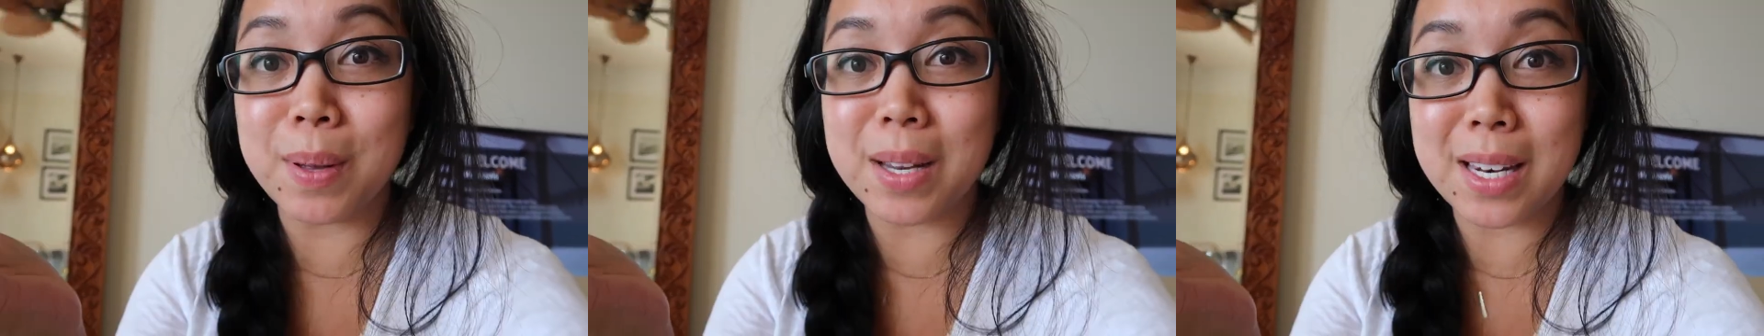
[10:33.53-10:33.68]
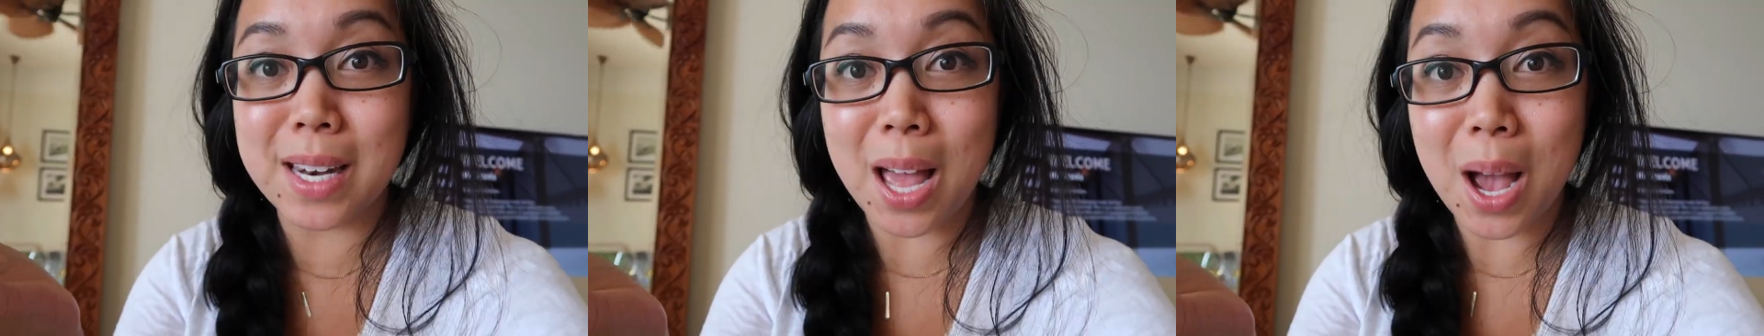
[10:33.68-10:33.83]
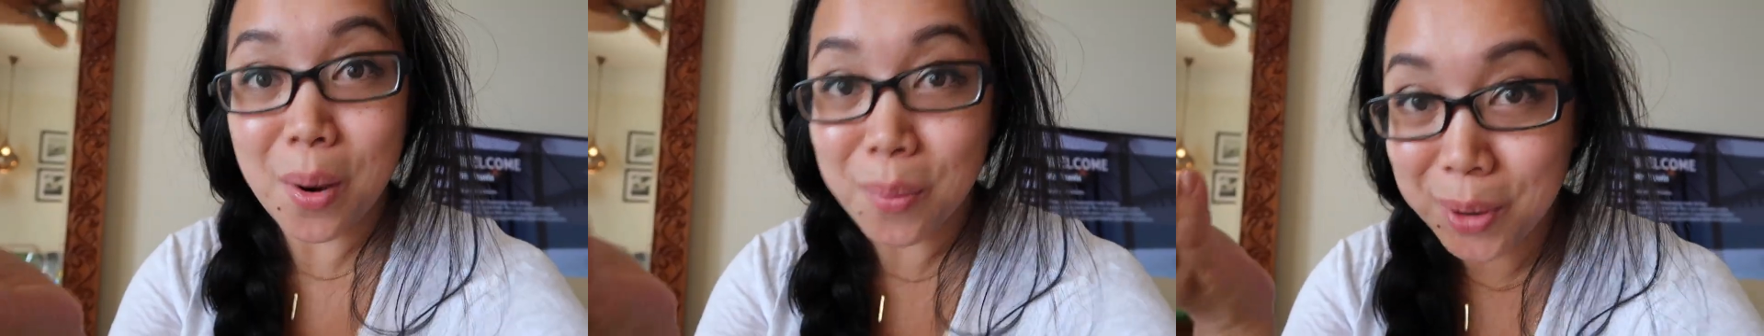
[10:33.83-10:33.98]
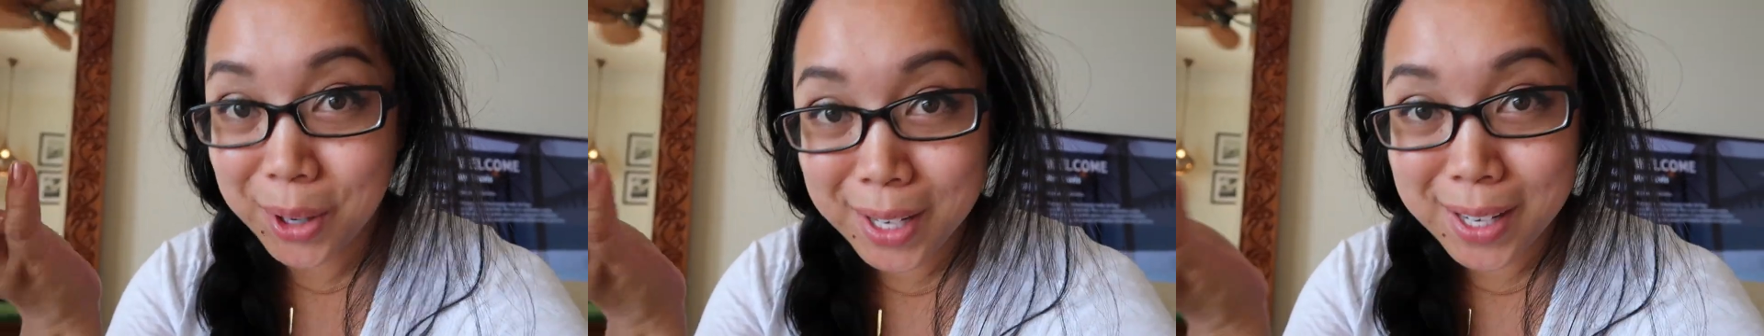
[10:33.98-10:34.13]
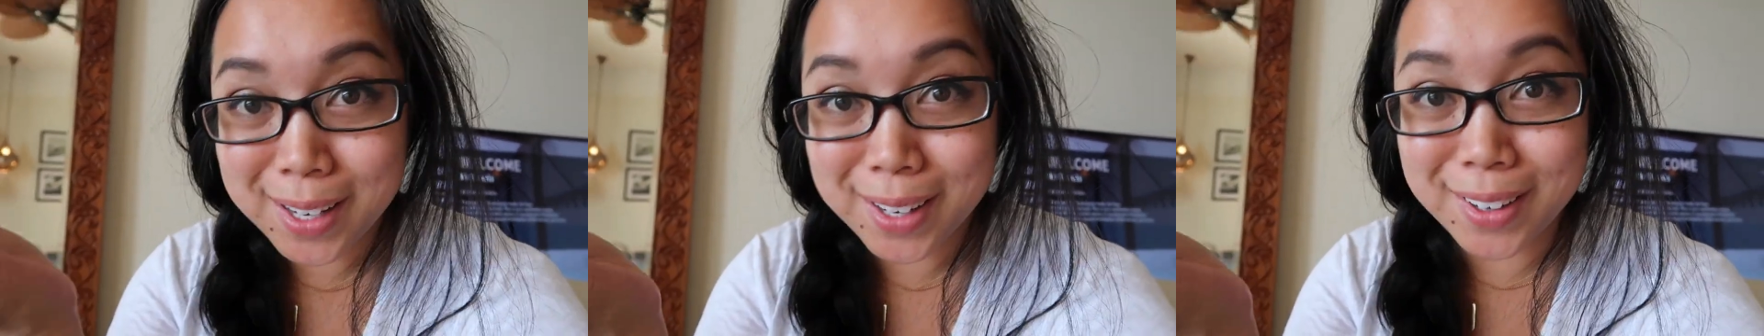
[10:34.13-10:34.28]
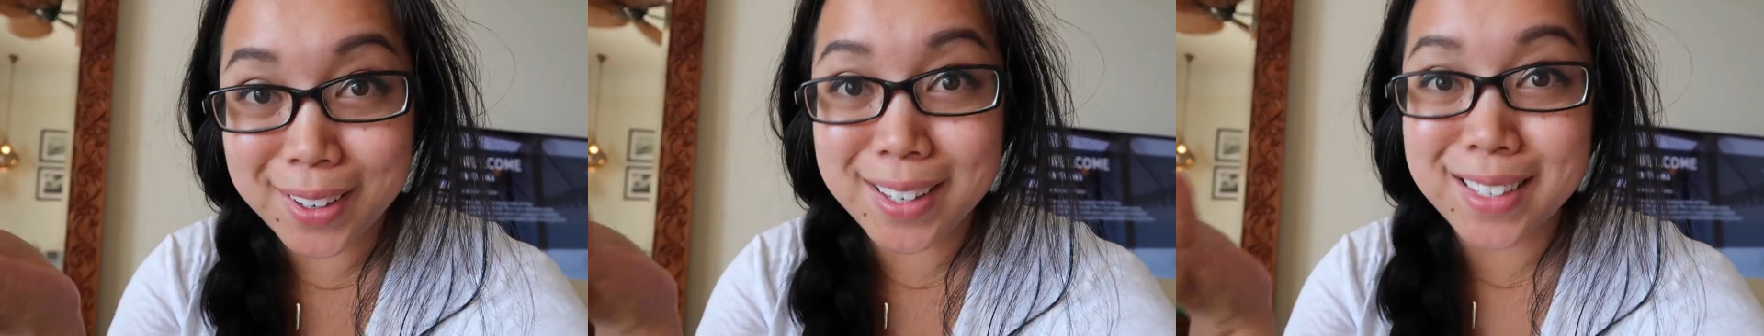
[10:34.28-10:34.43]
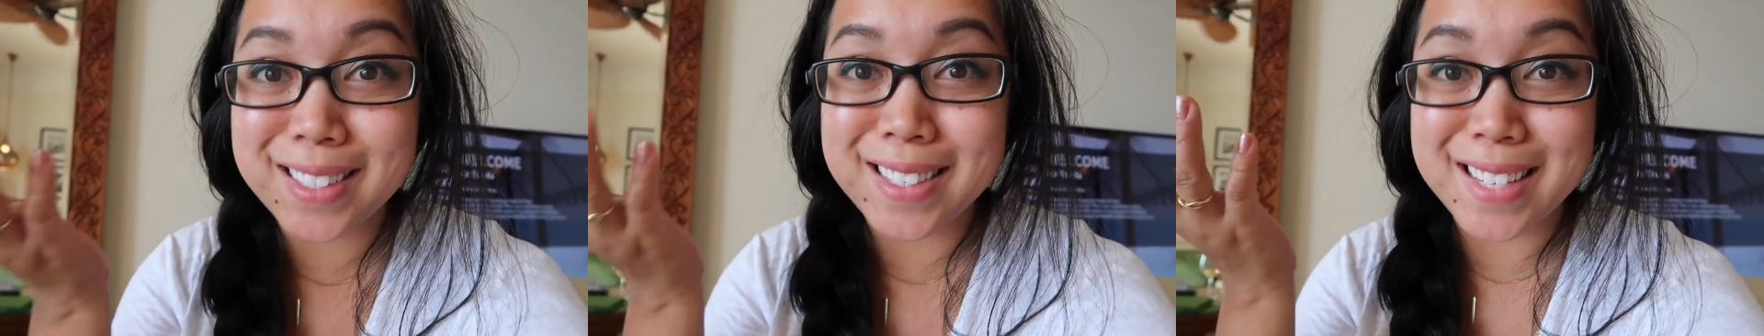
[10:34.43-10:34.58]
But now we're
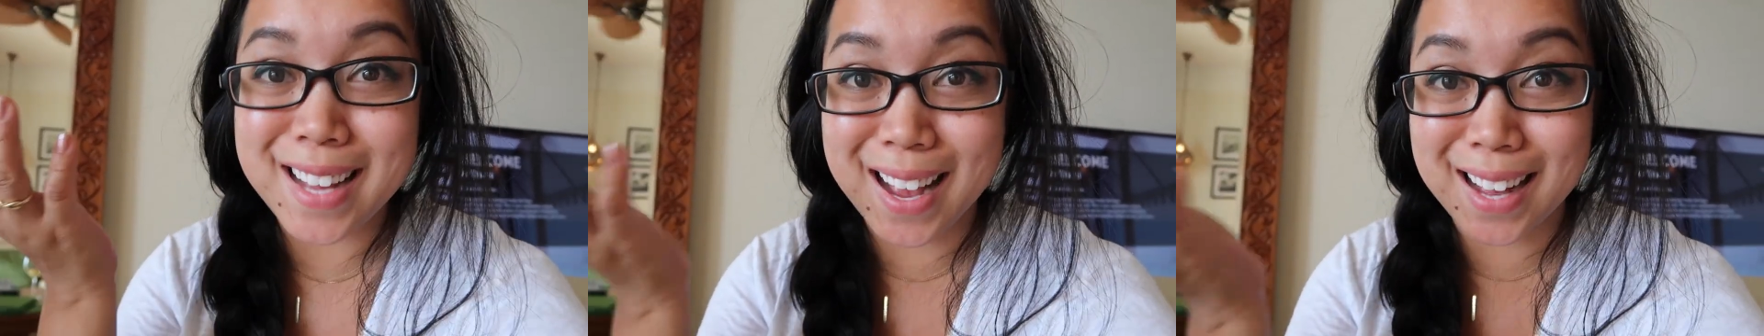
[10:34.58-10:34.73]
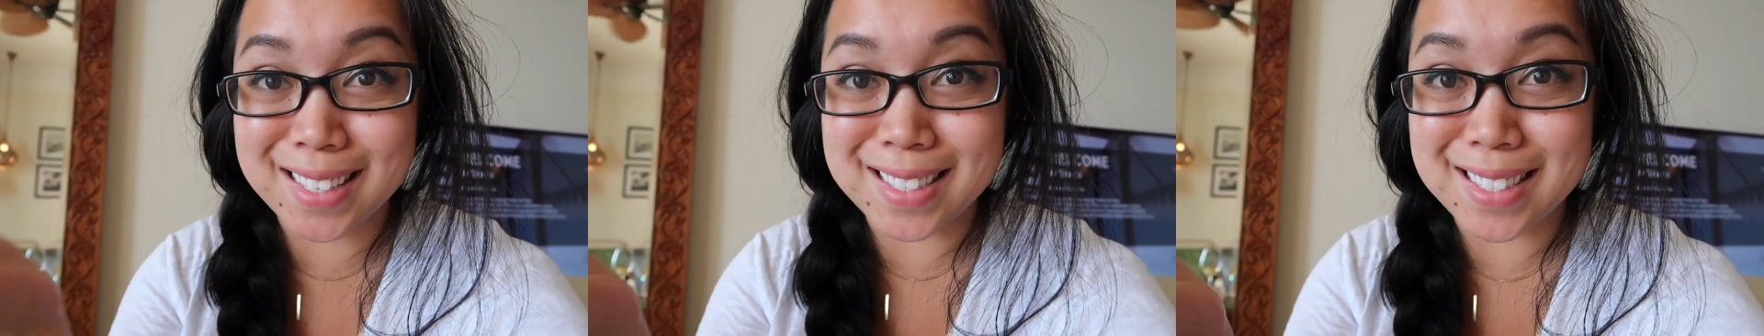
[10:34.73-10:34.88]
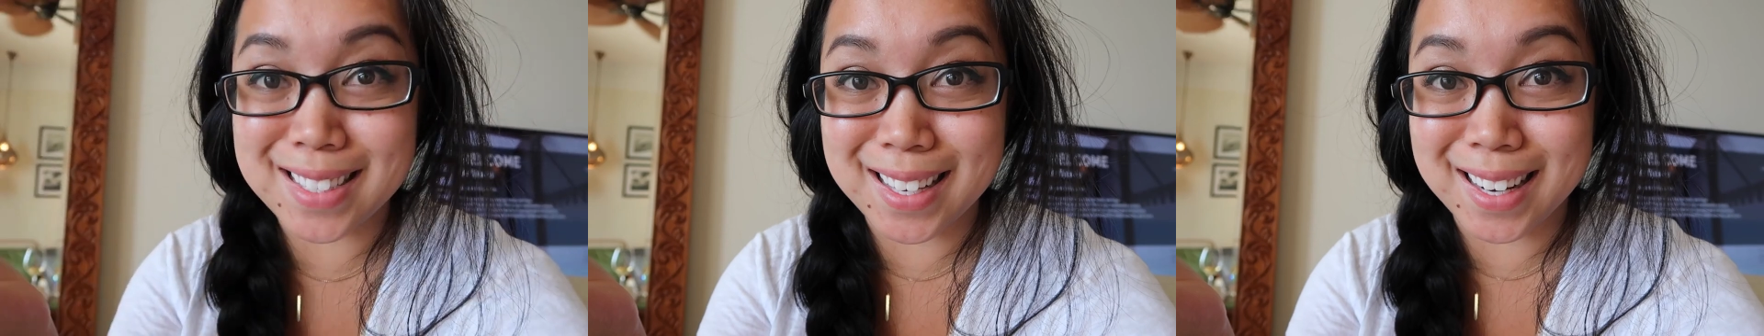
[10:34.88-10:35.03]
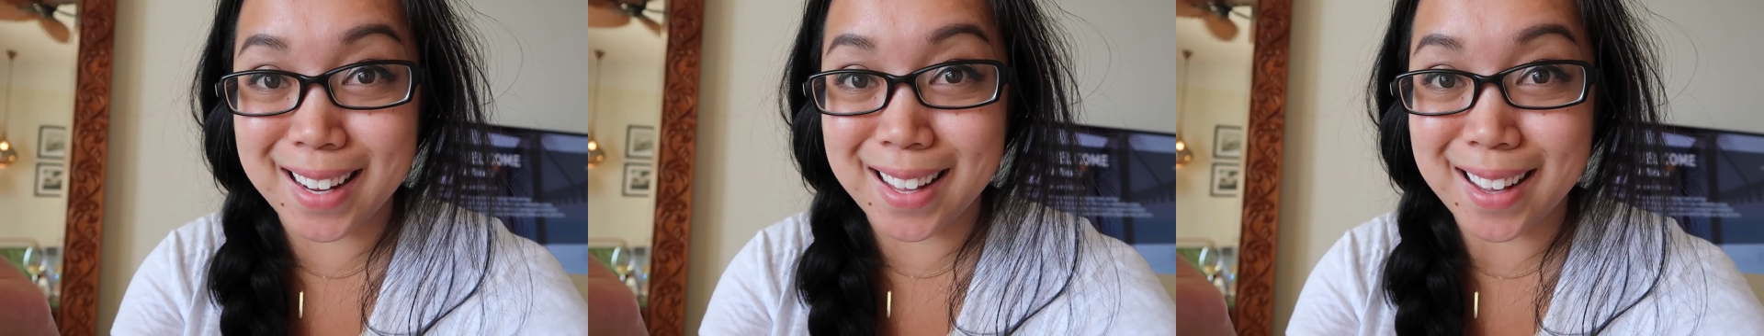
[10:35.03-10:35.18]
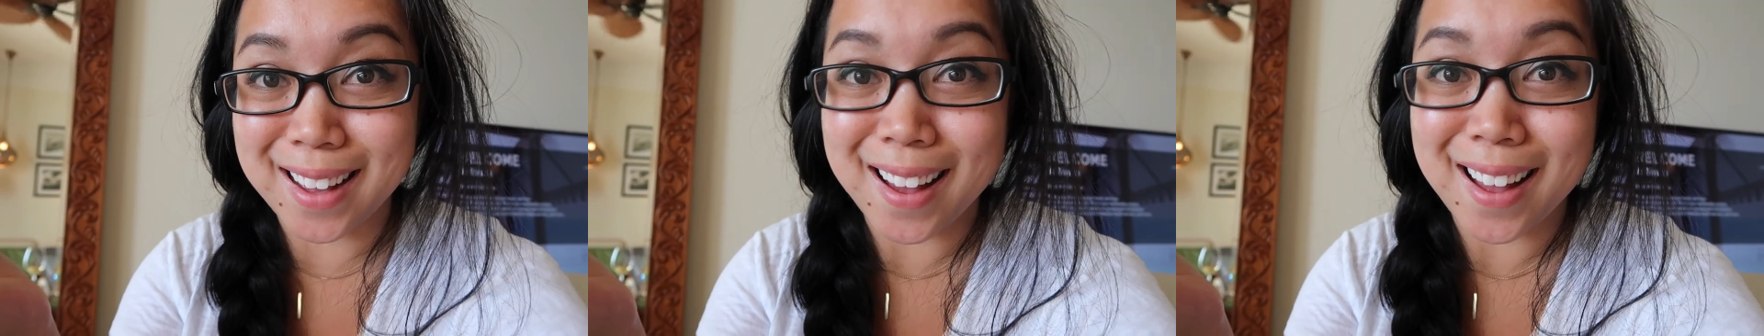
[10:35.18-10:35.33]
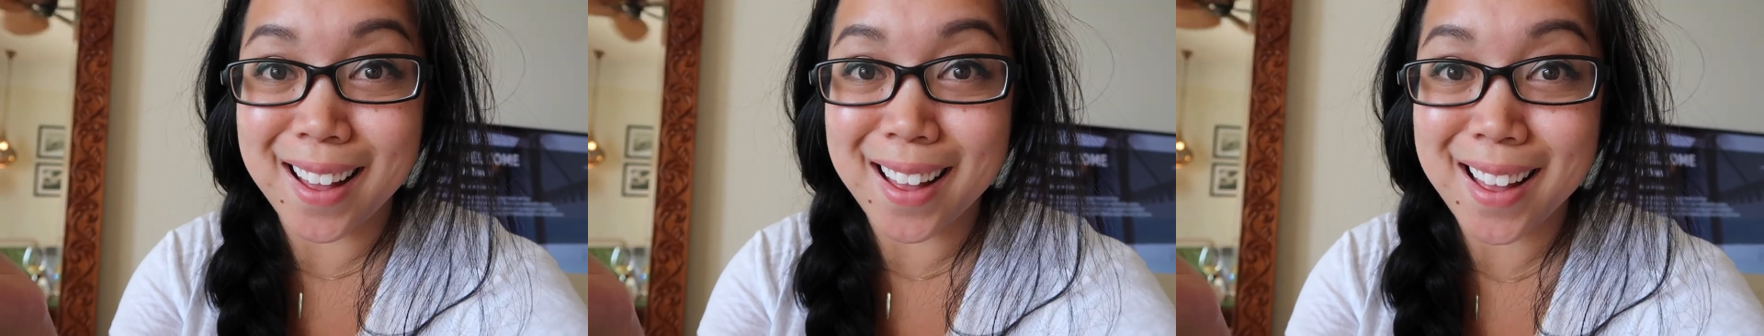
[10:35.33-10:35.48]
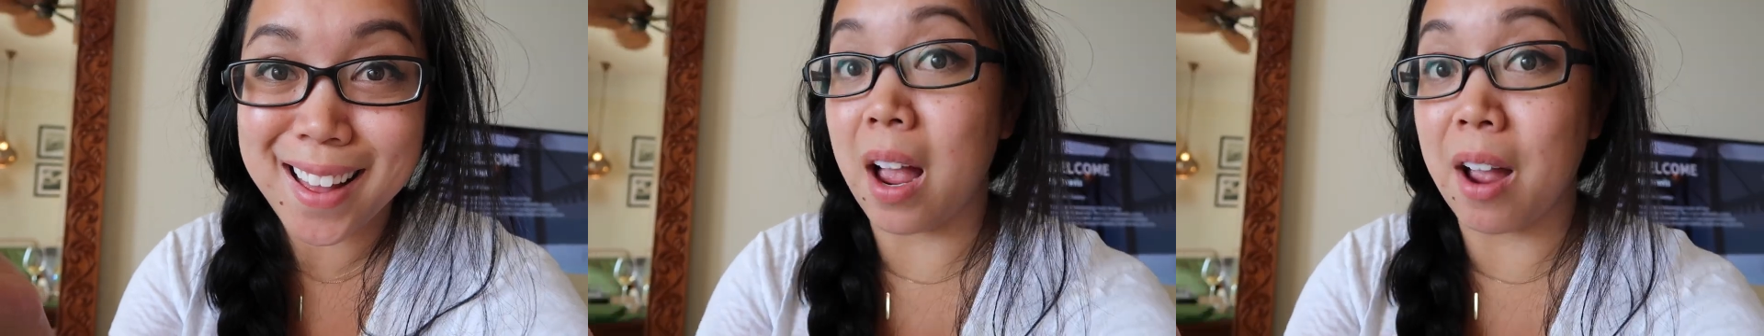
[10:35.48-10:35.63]
here in Tanzania.